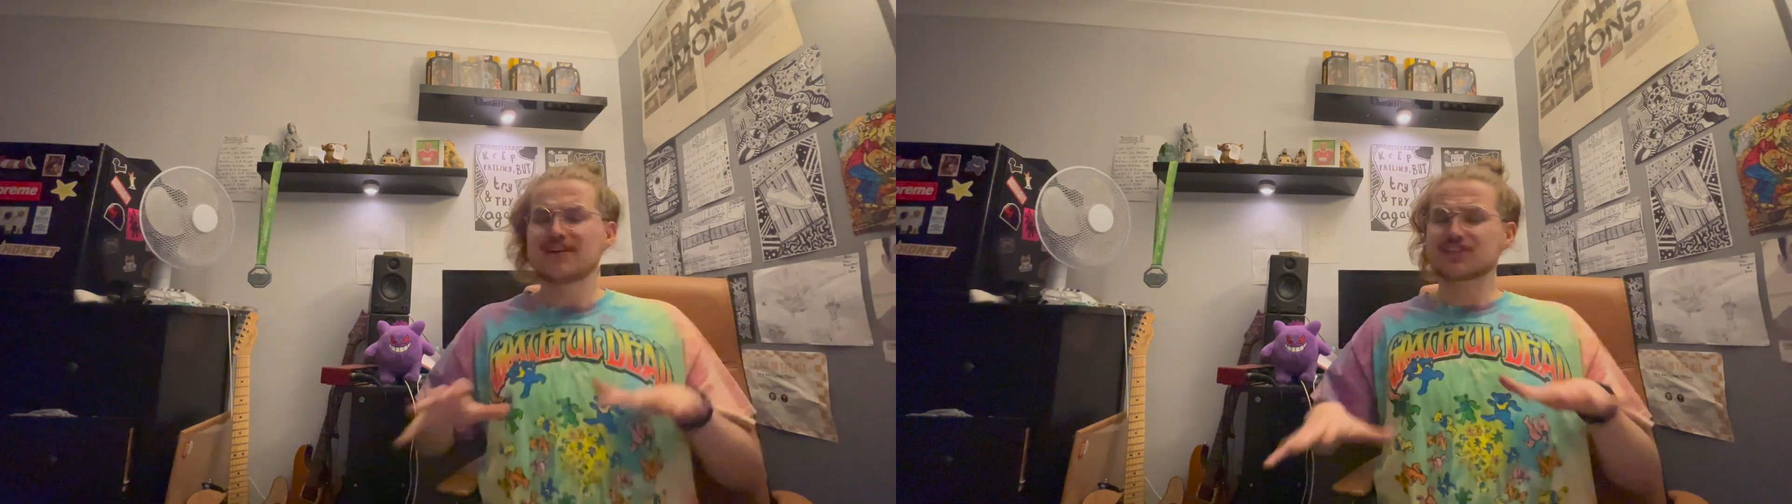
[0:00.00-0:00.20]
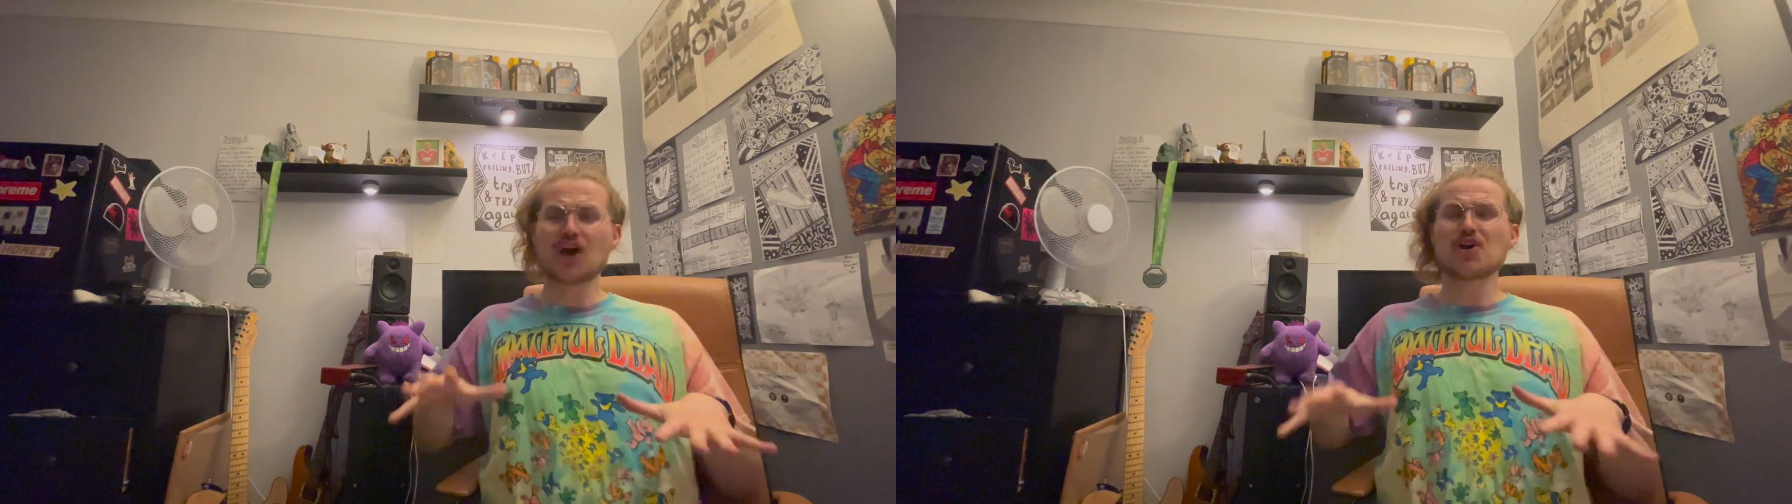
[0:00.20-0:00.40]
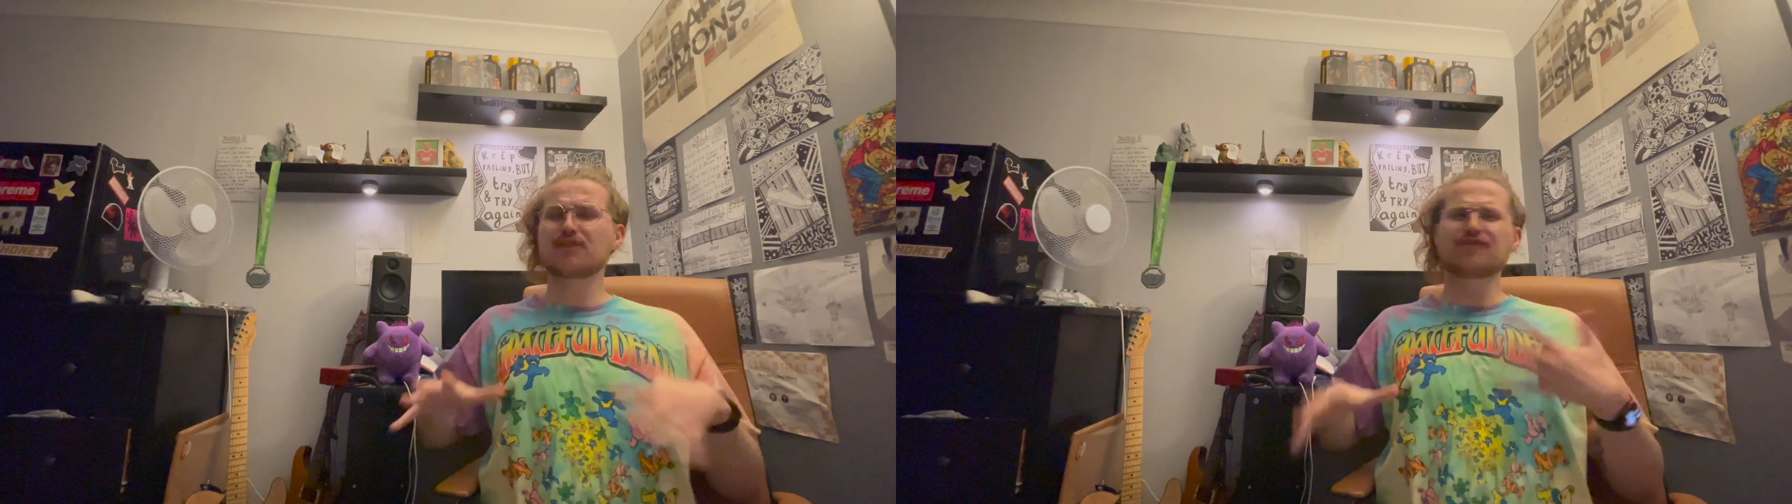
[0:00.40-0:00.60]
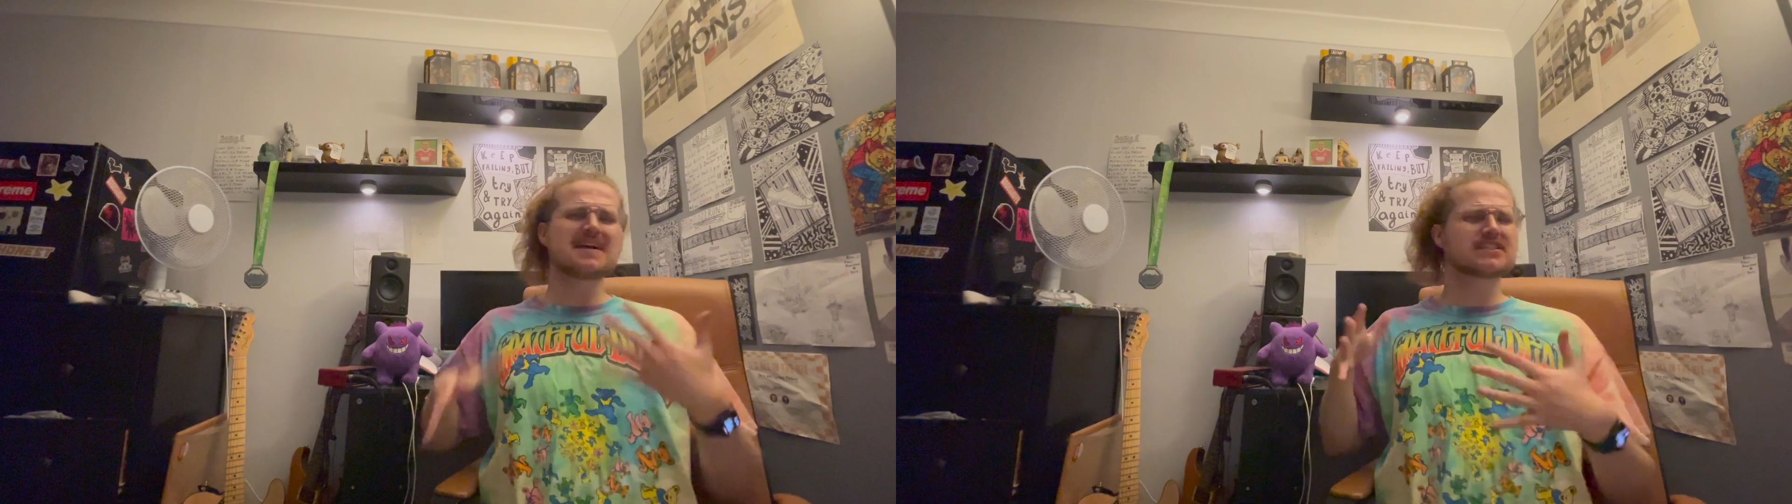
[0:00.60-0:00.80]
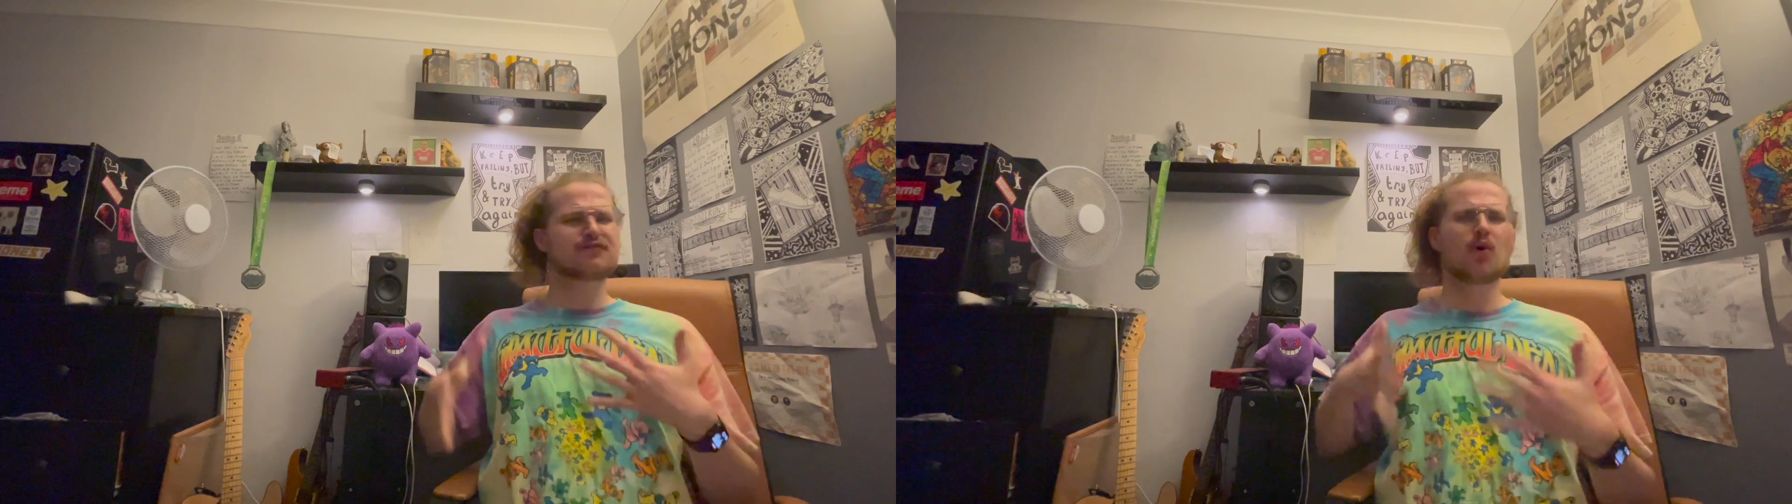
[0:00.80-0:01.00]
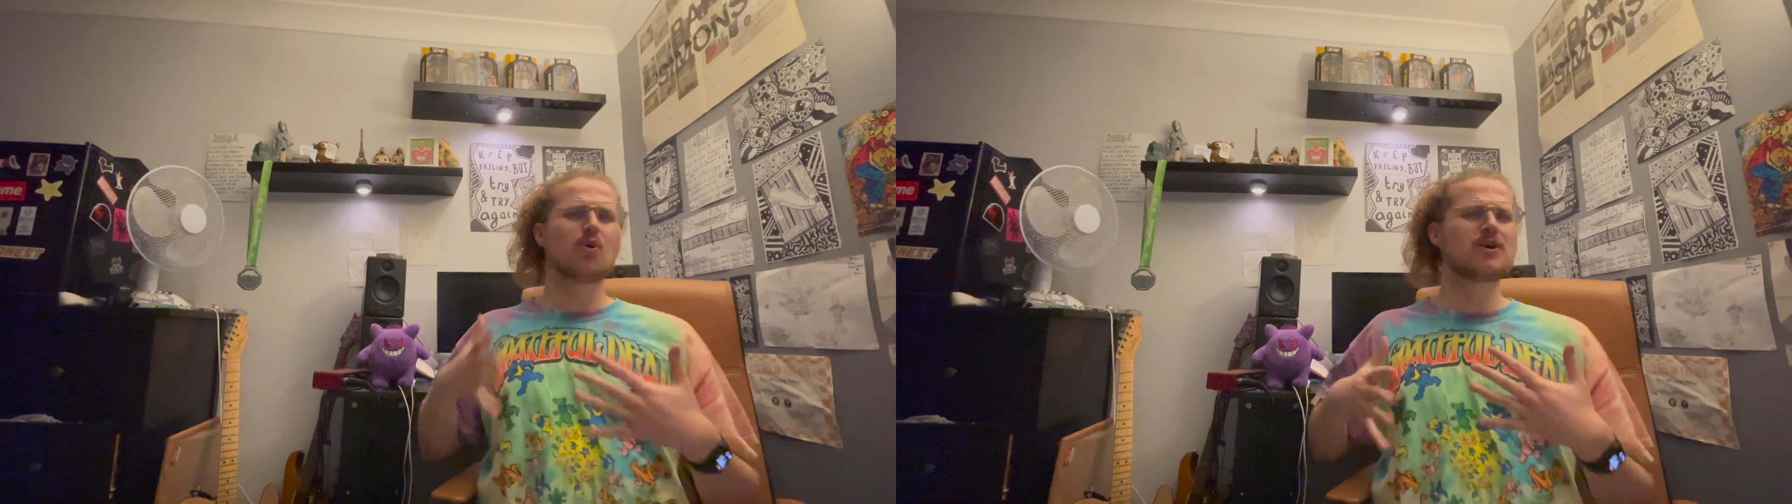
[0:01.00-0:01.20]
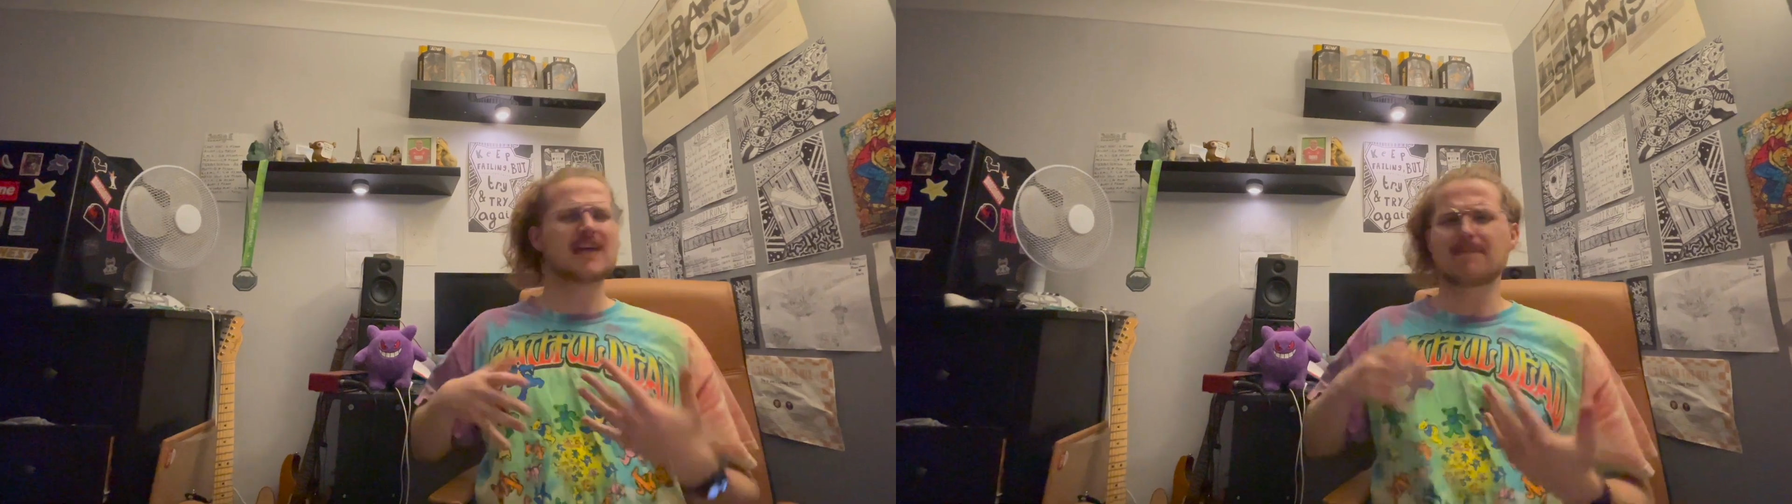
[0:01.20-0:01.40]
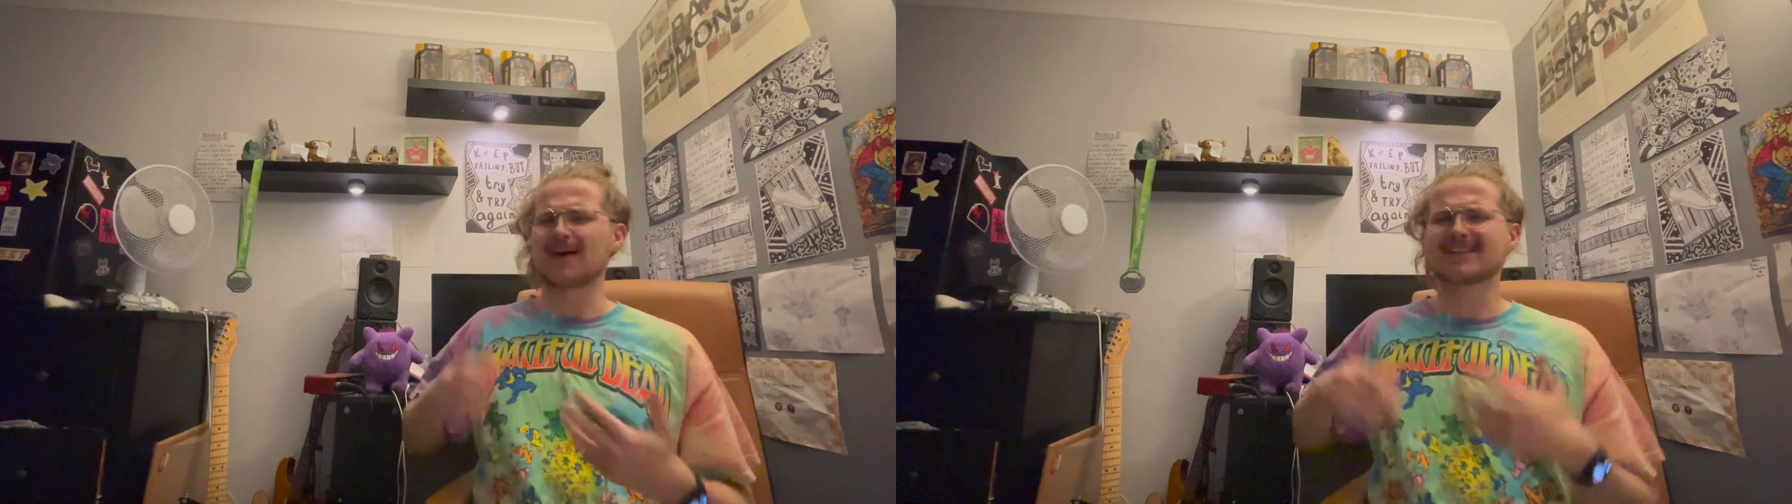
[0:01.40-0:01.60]
So fast
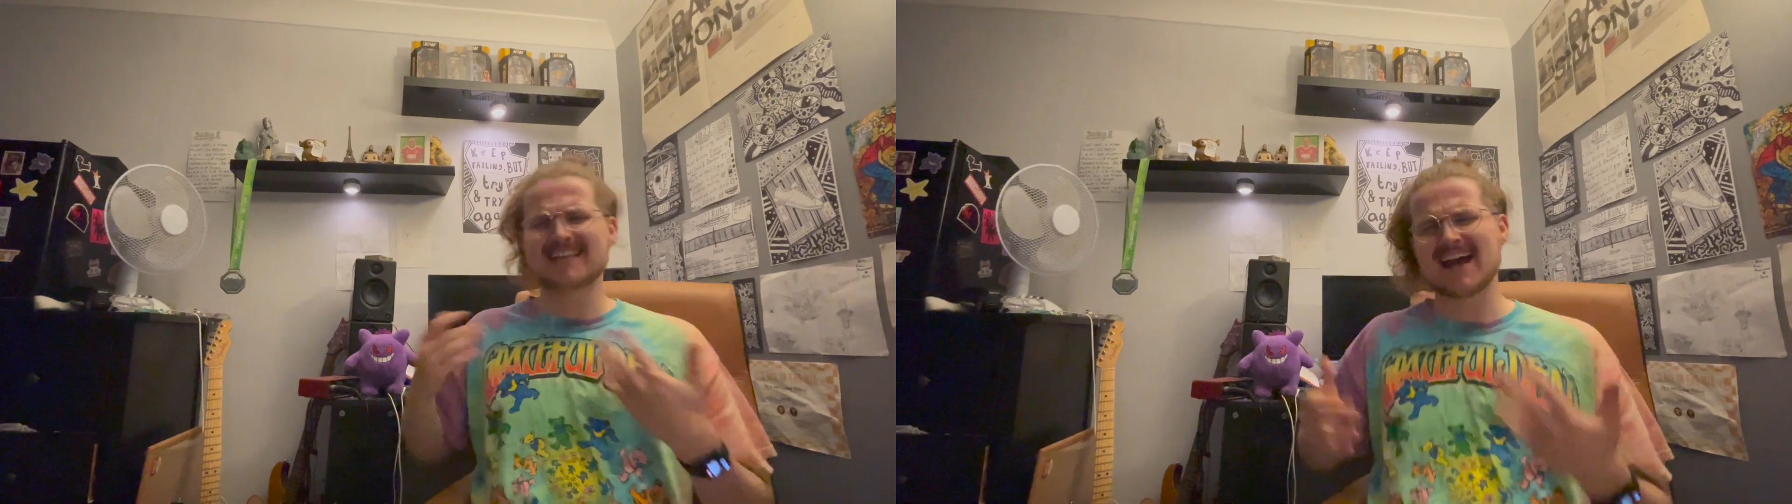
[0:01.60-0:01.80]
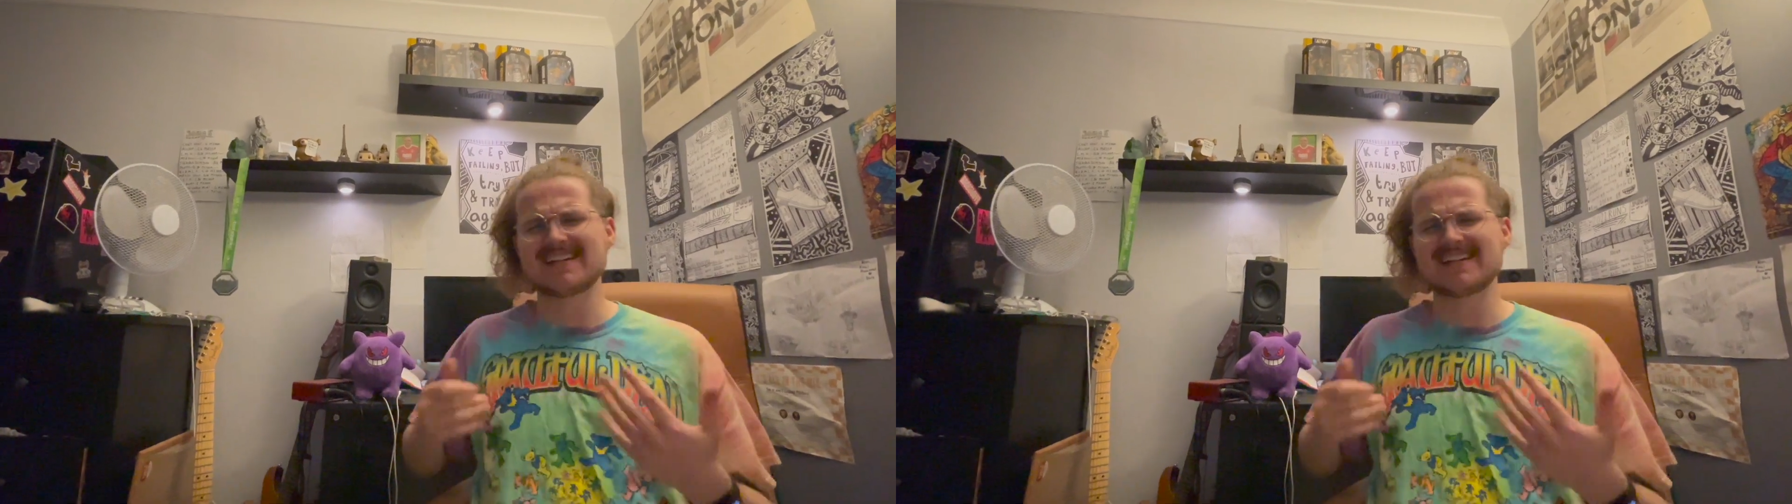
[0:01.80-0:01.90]
forward about 10